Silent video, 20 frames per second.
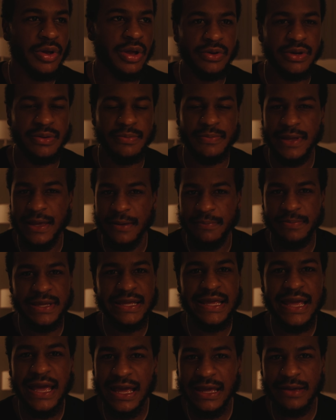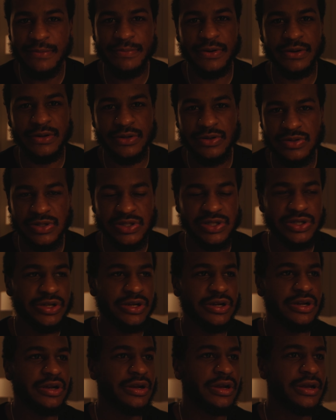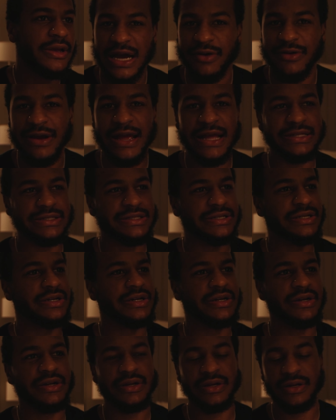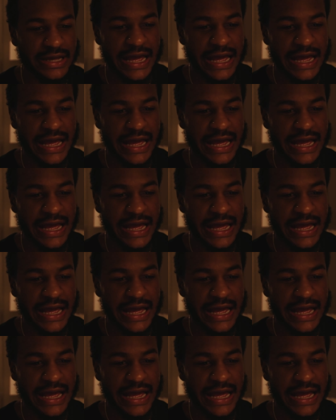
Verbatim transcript: You can be a PA, producer, director,